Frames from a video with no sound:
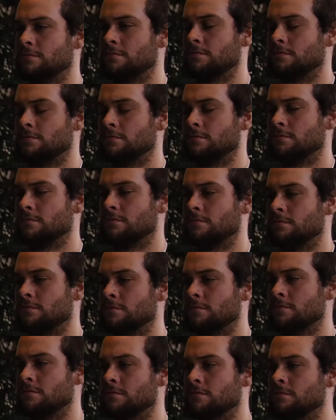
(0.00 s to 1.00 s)

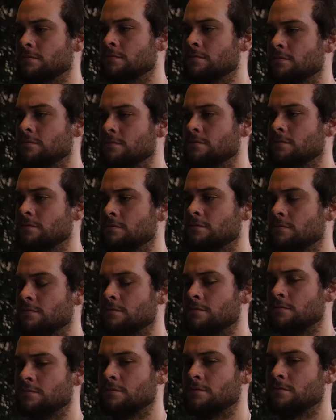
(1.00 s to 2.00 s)

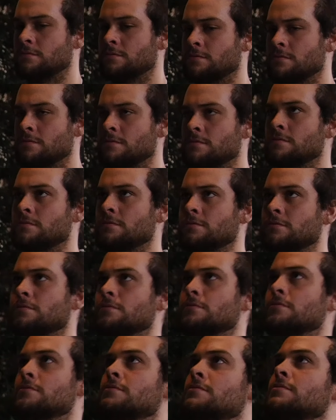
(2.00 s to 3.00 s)
Nothing is said.